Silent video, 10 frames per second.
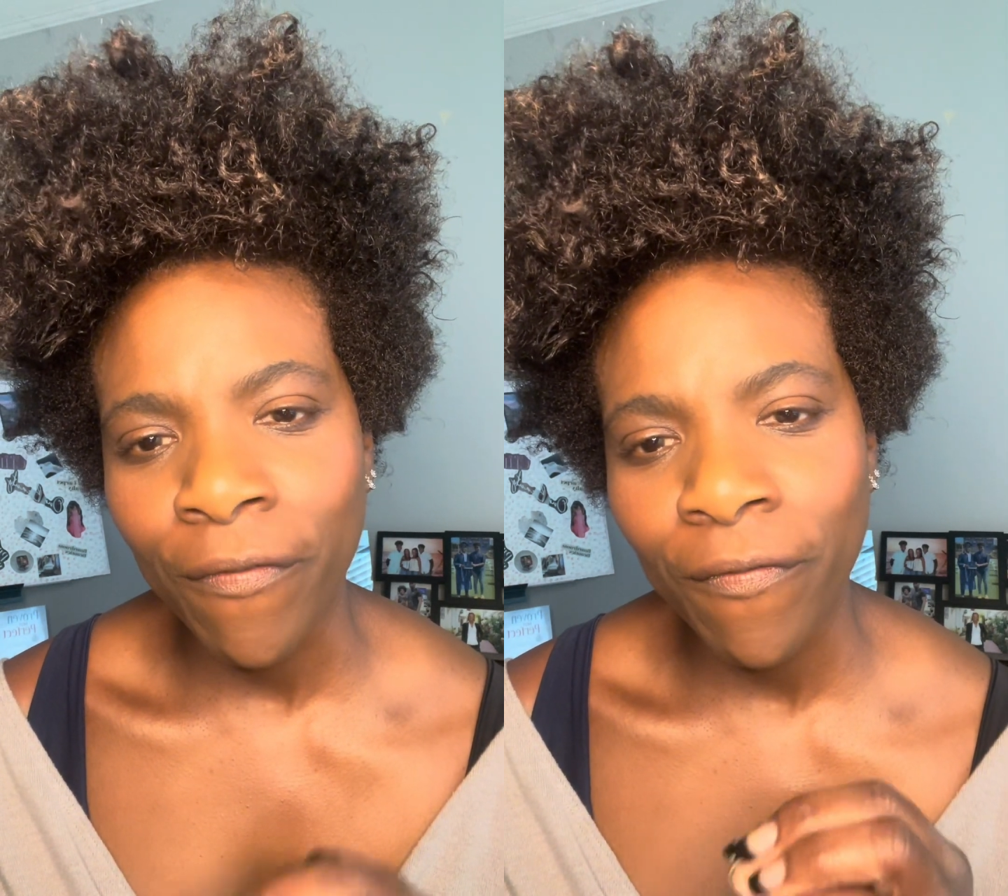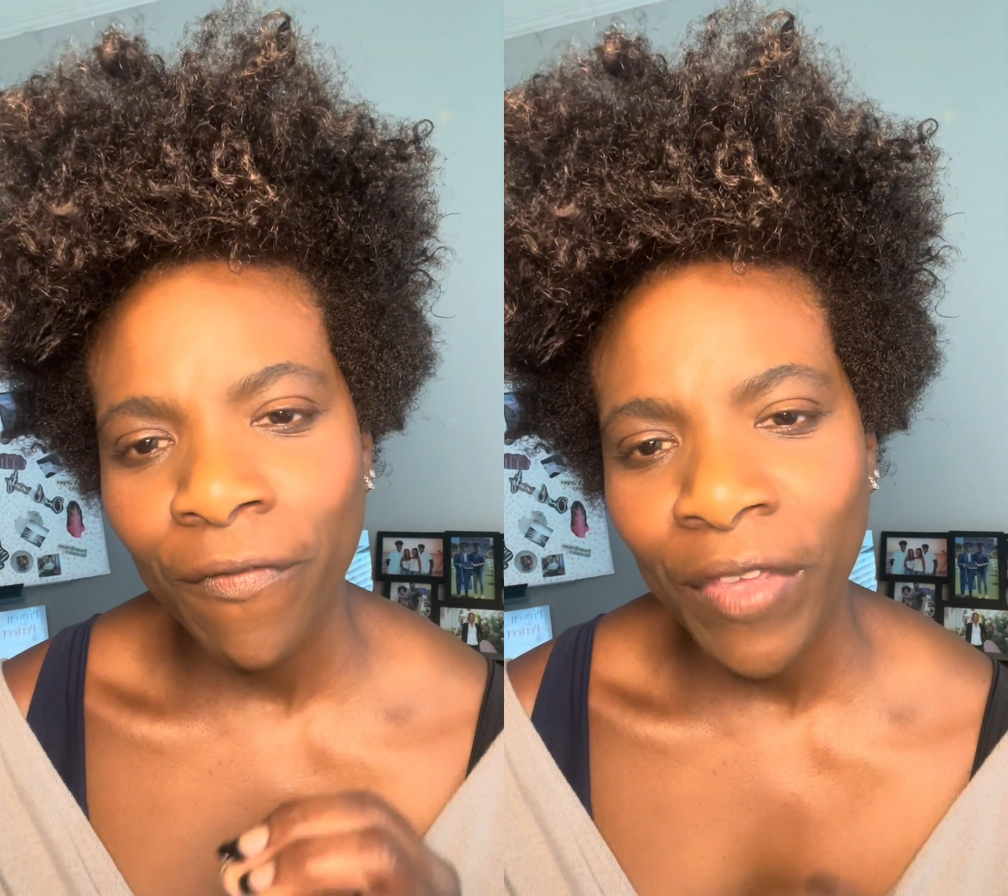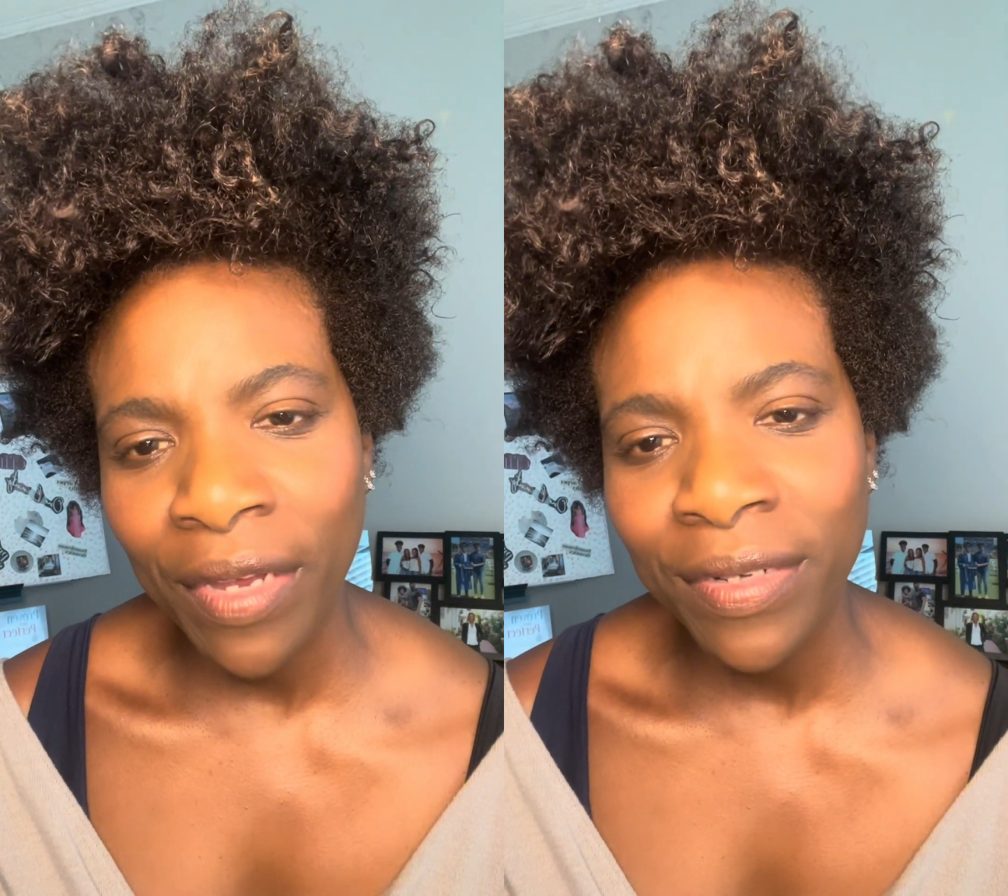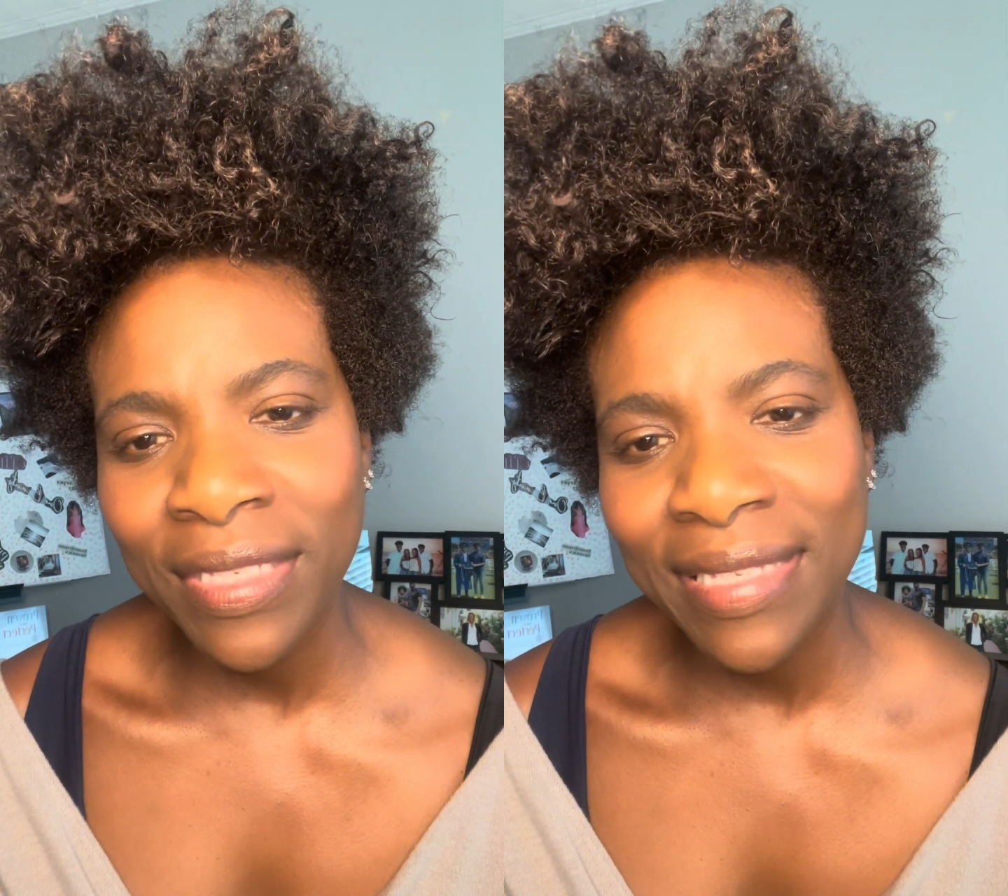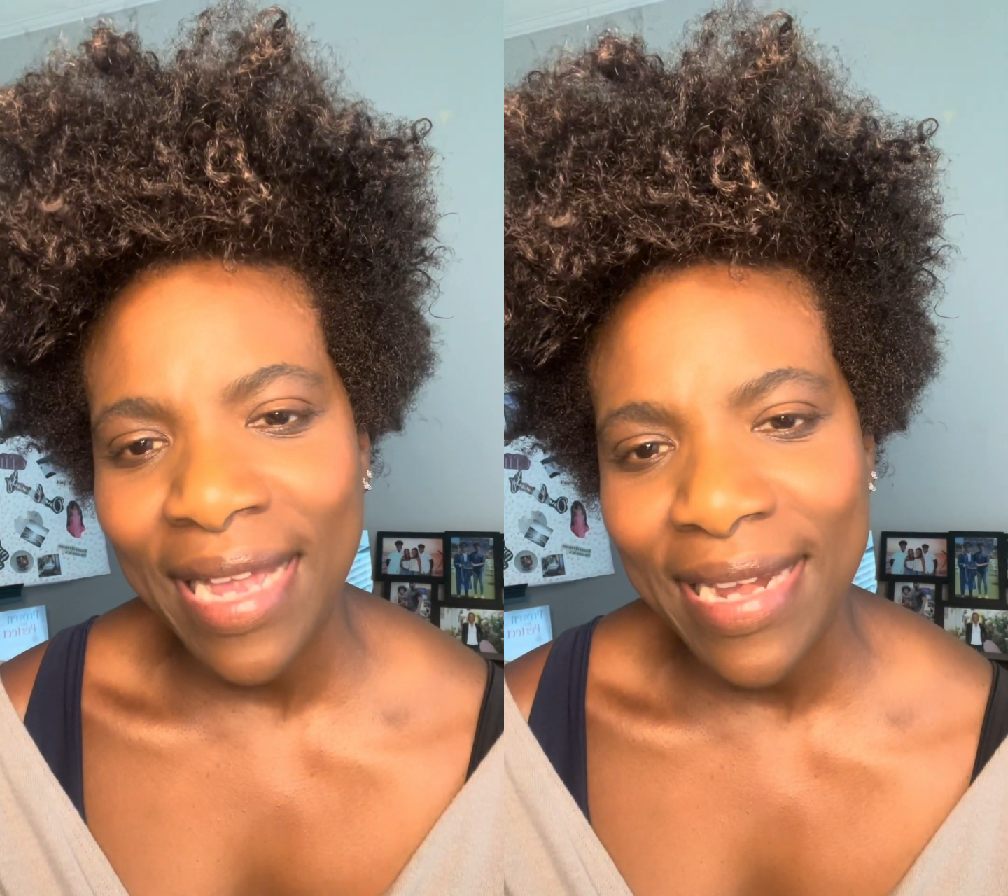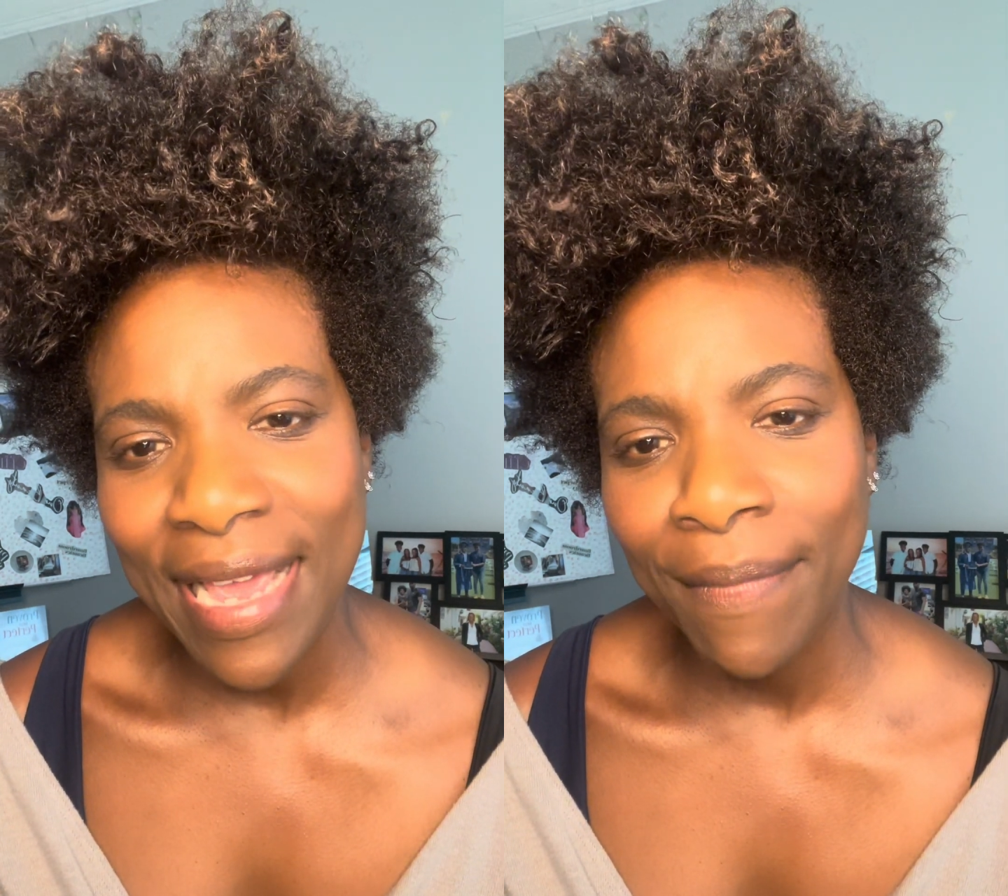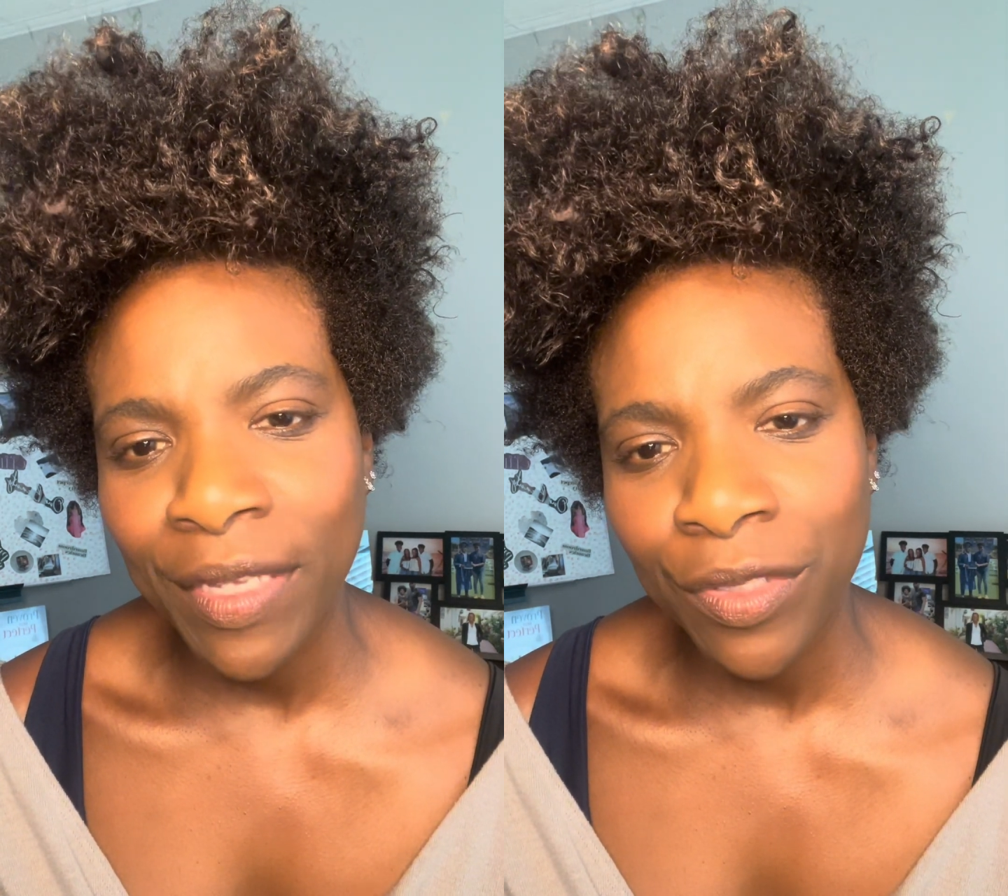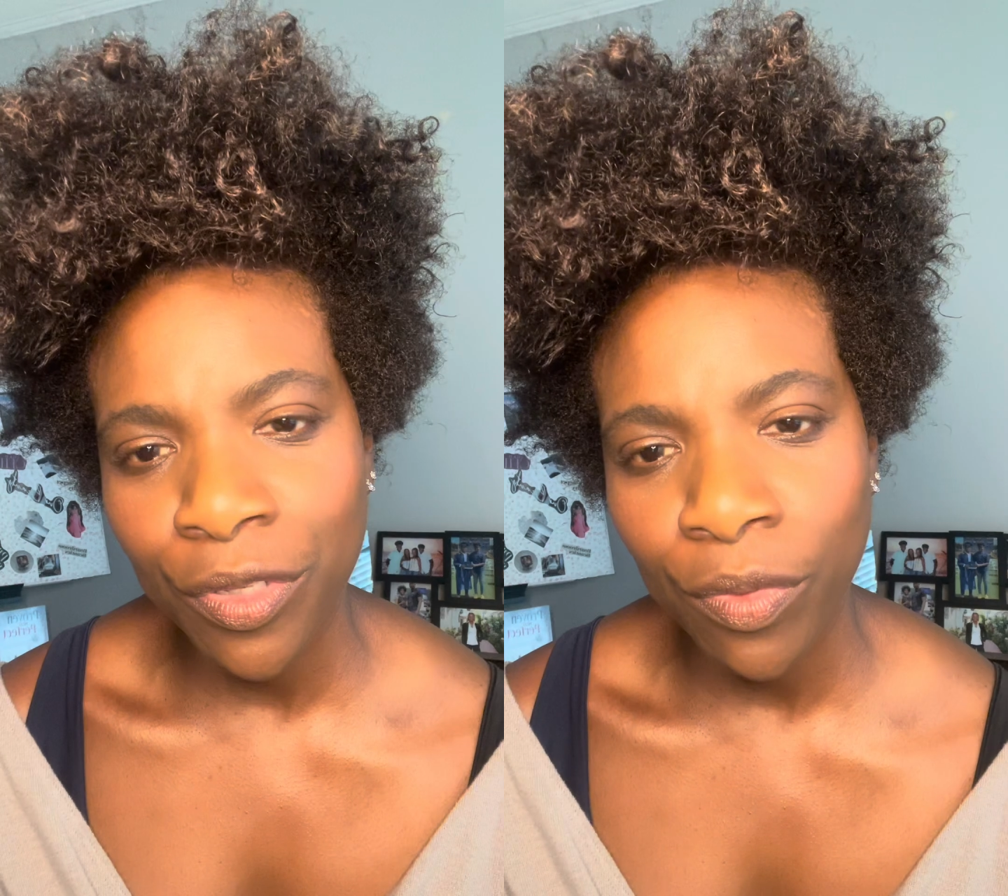fierce
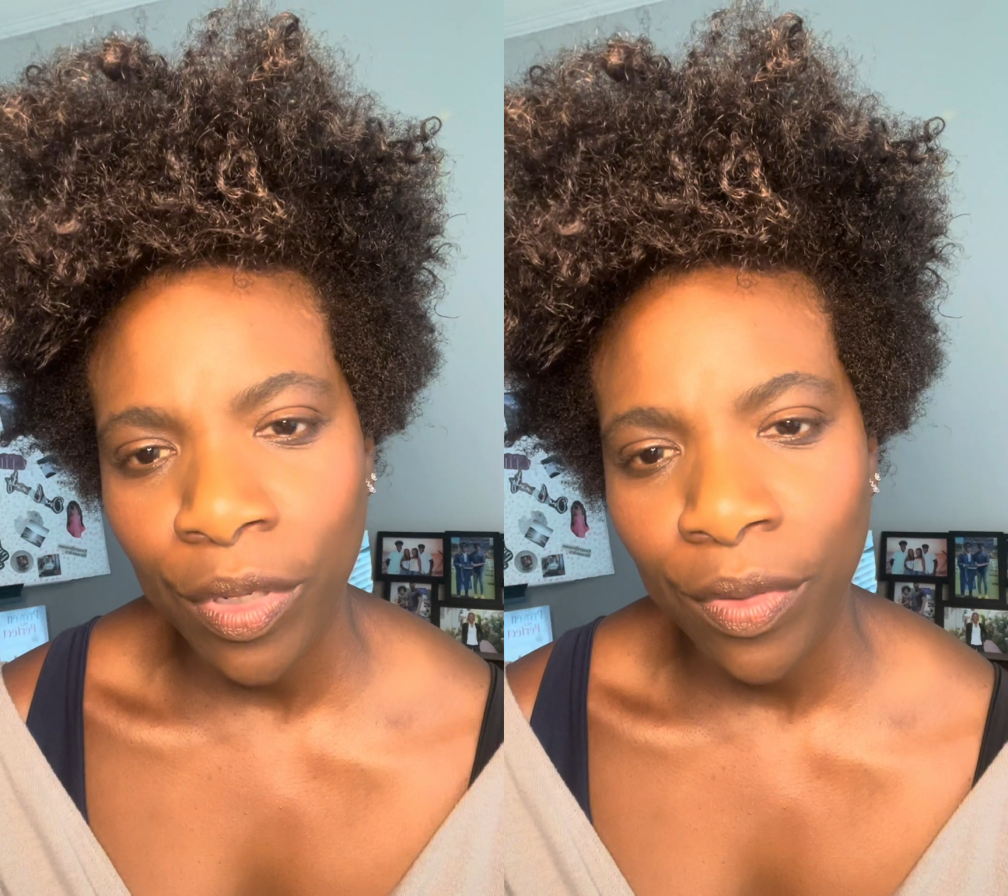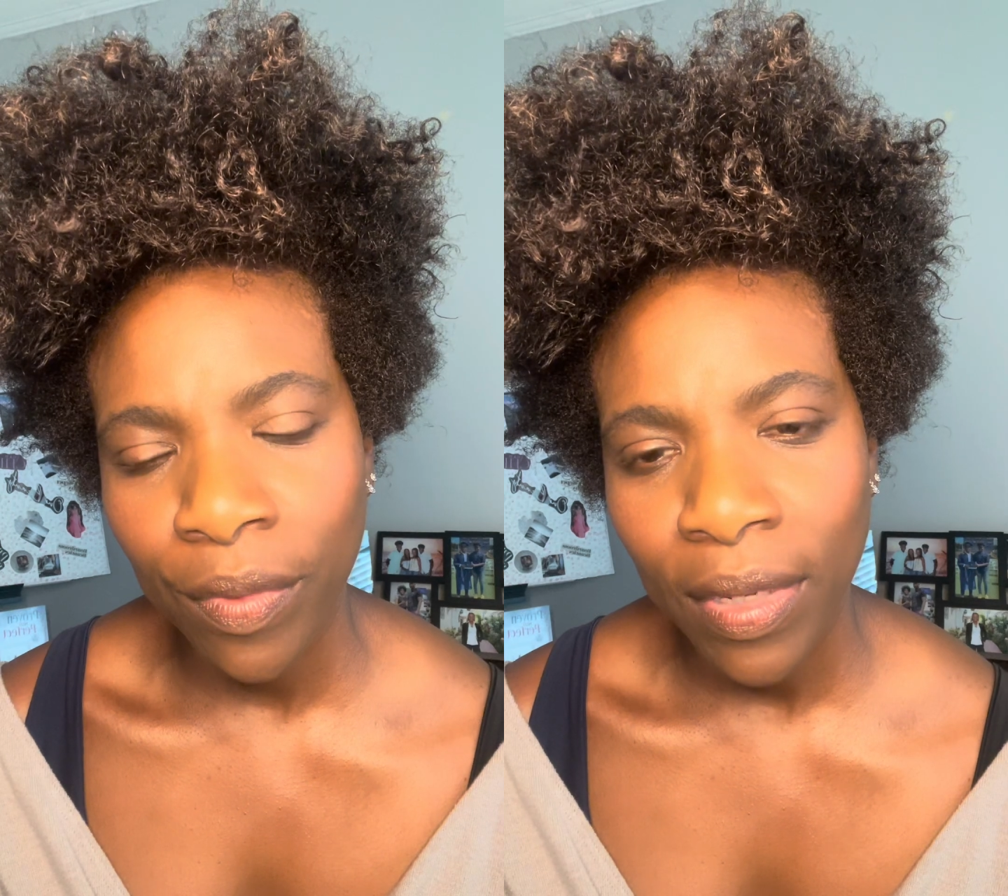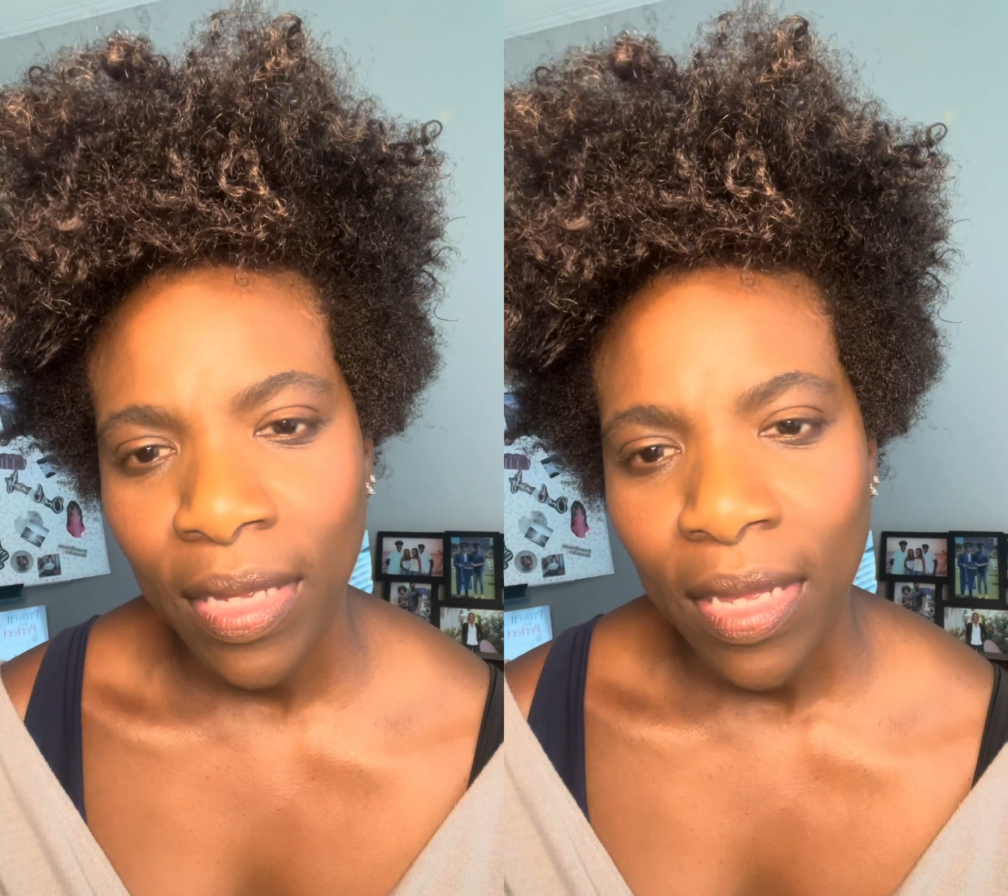dynamic duo